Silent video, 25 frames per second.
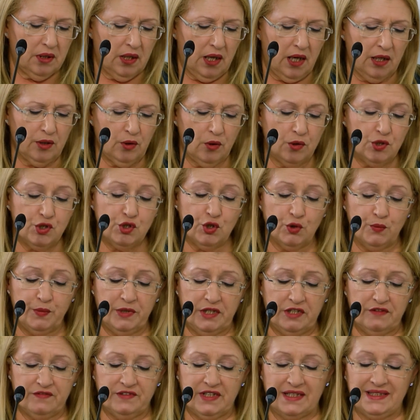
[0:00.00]
I also
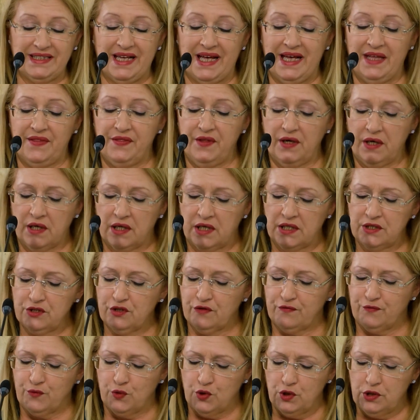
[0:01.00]
believe that at the heart
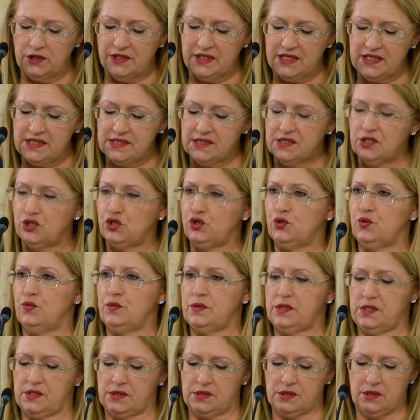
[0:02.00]
of all these
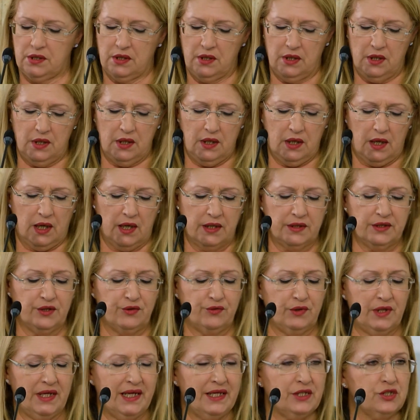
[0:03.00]
issues are the
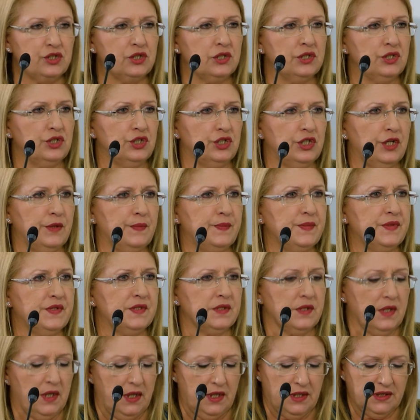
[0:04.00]

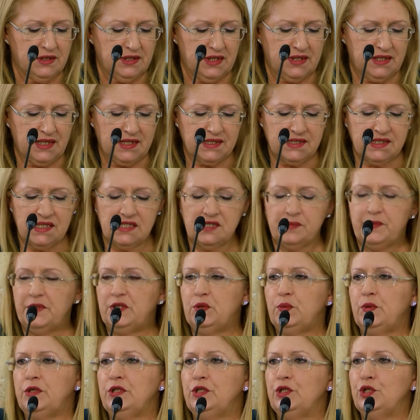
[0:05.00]
relationships that exist
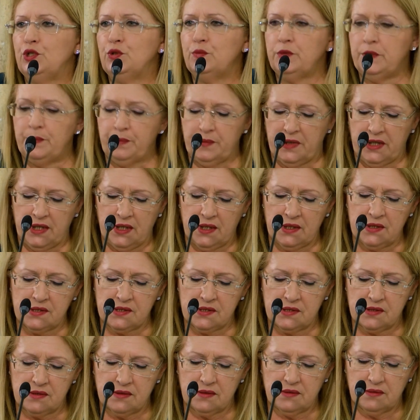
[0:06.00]
between human
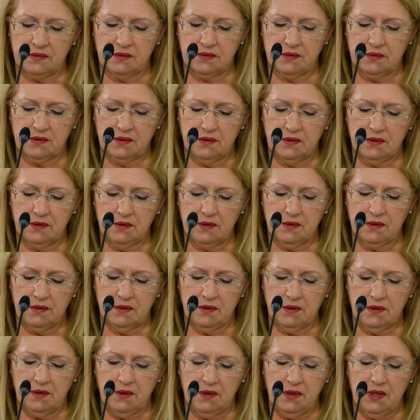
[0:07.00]
beings.
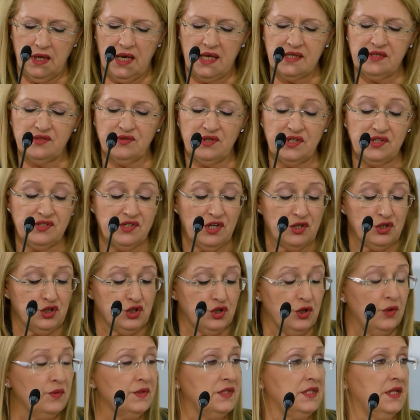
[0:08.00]
As research
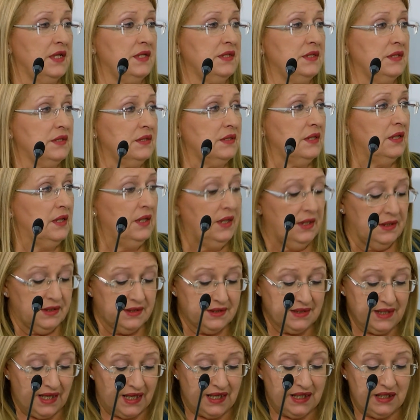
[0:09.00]
shows us,
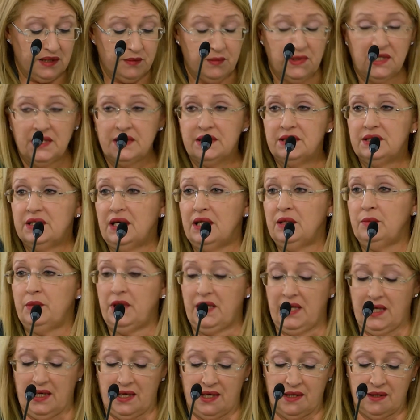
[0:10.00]
time and time
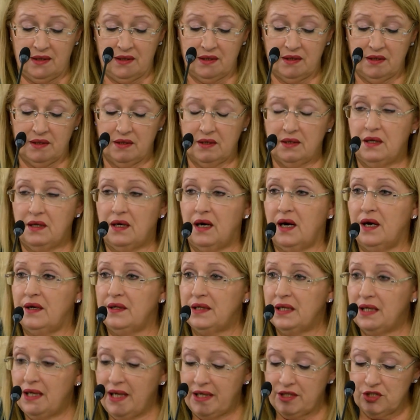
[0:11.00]
again, our
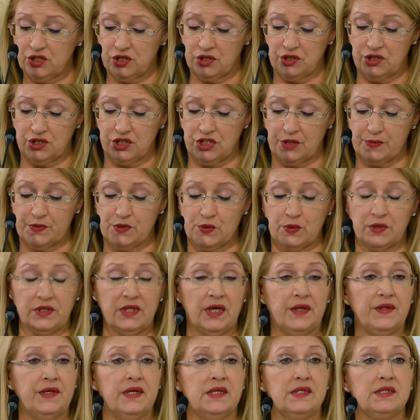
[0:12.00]
relationships with
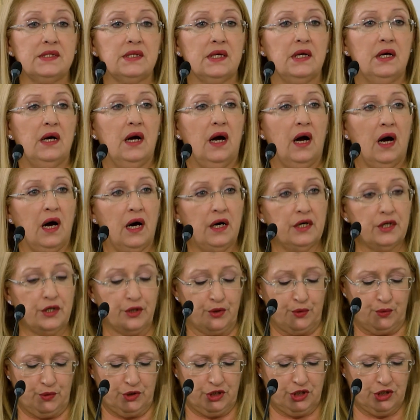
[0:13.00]
others are
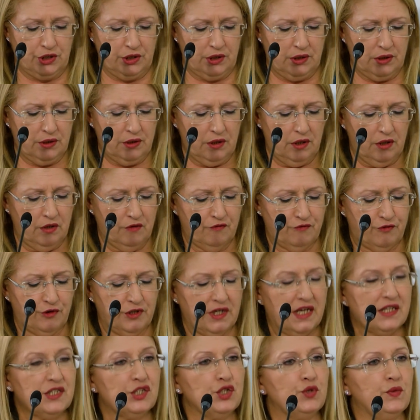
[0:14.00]
crucial for
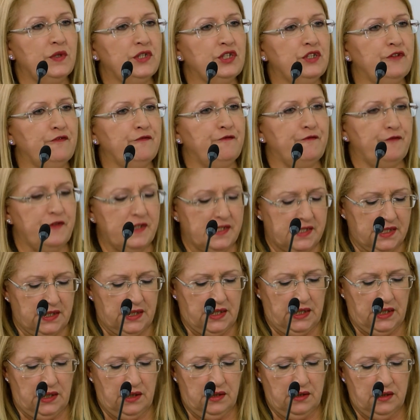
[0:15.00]
us to achieve
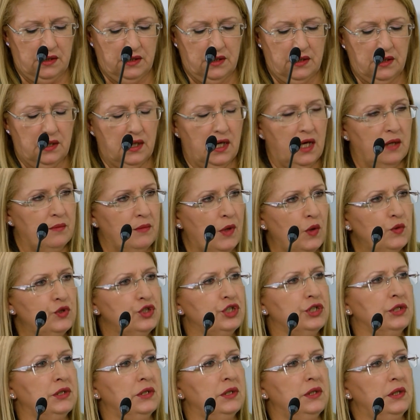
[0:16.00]
physical,
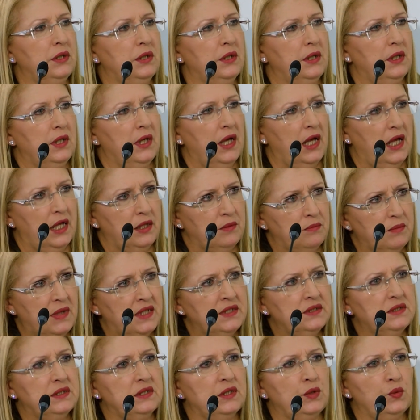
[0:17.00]
emotional, and
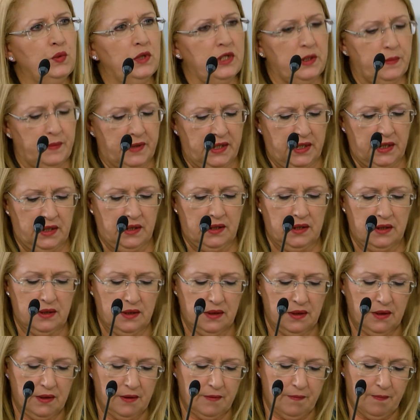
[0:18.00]
mental well-being.
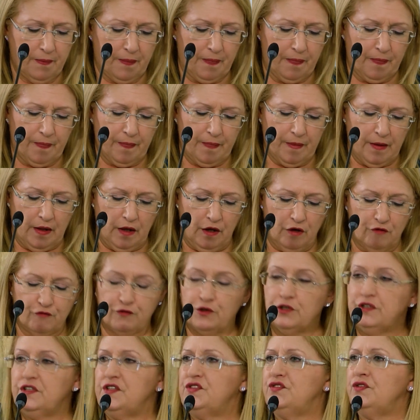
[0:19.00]

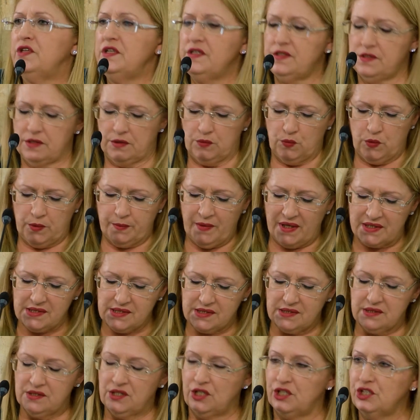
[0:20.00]
For this reason, we
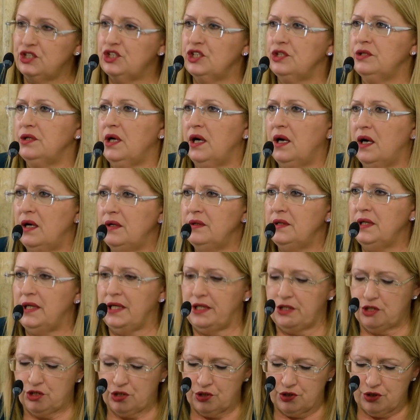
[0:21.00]
must nurture our
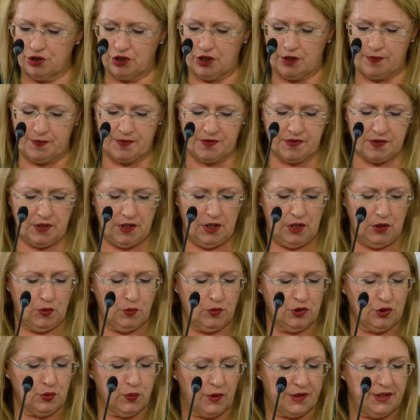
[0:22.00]
relationships
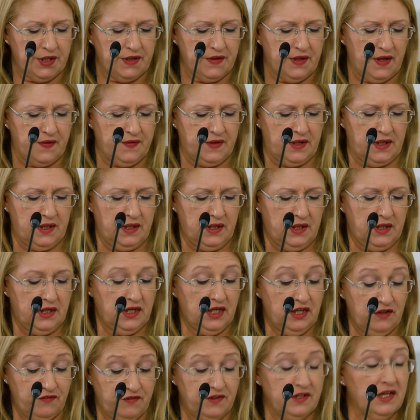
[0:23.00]
with one another,
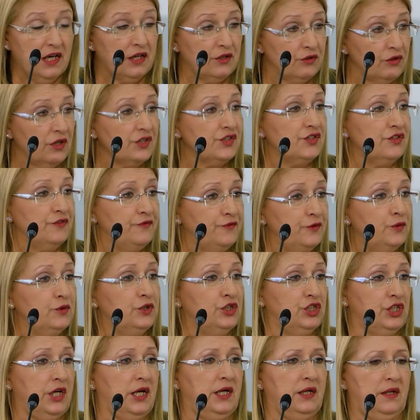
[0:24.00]
even across the food
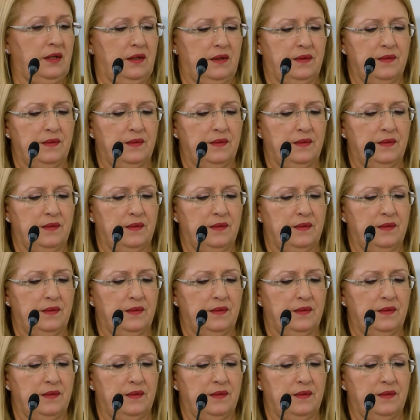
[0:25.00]
chain.